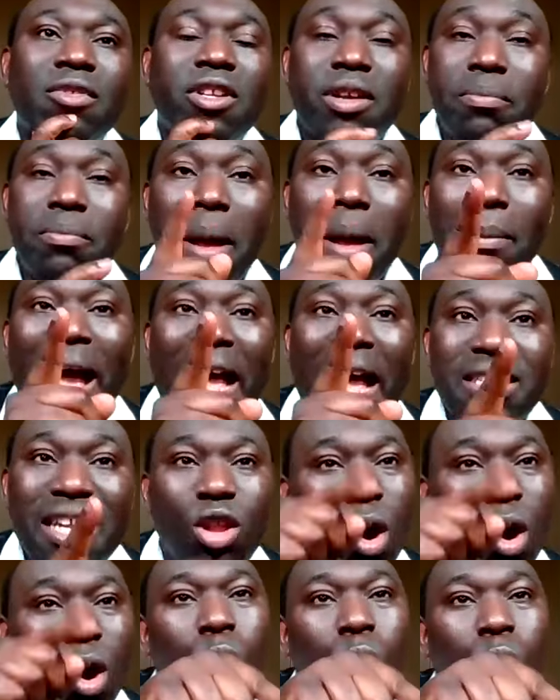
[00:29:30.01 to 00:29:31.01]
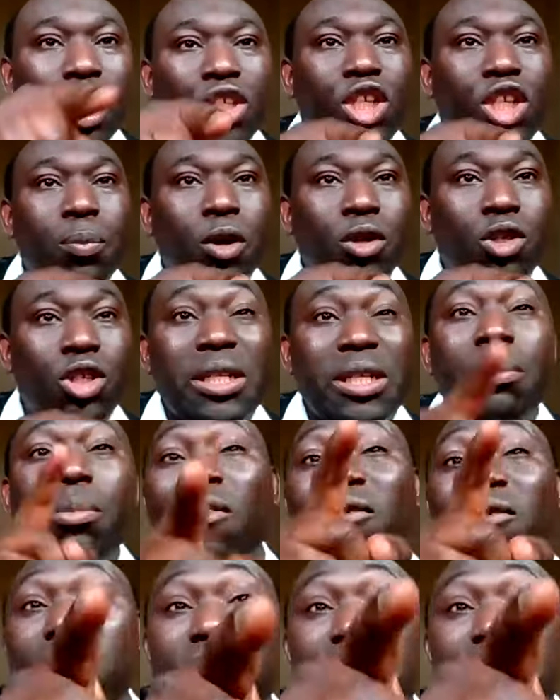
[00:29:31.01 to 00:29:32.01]
Remember, I said, don't worship your tree,
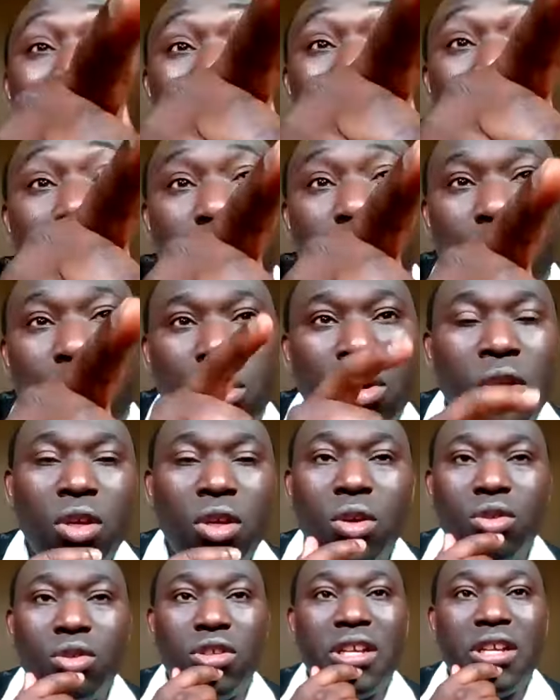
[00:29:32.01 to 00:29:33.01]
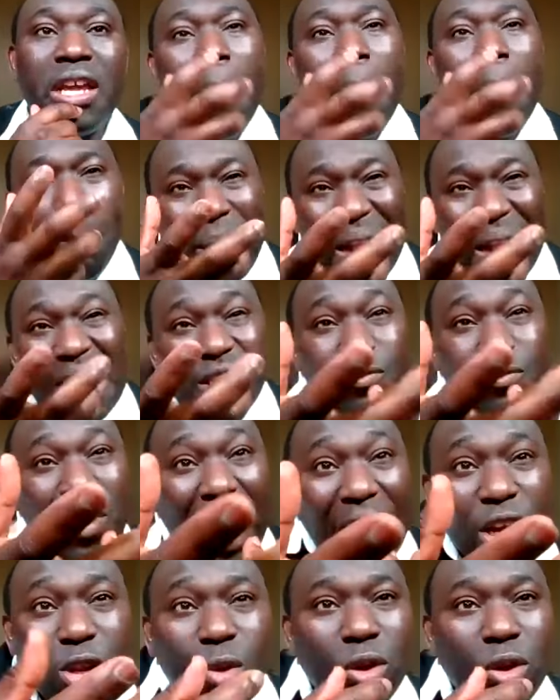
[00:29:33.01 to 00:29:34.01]
but value your tree. Place
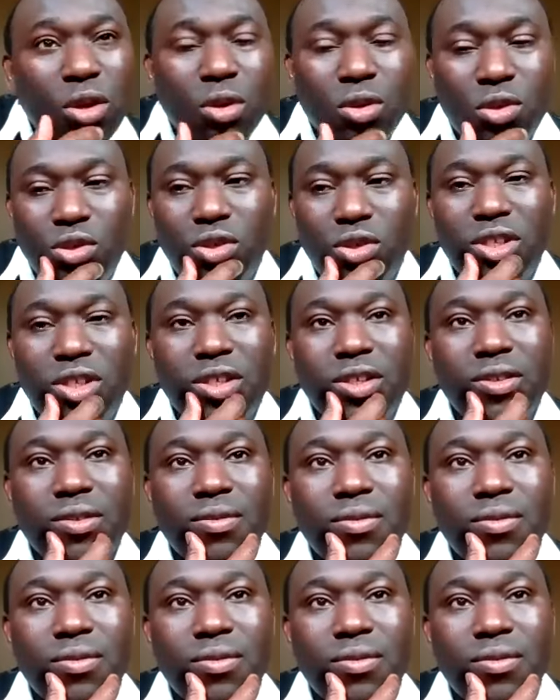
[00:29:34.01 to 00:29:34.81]
value on your tree.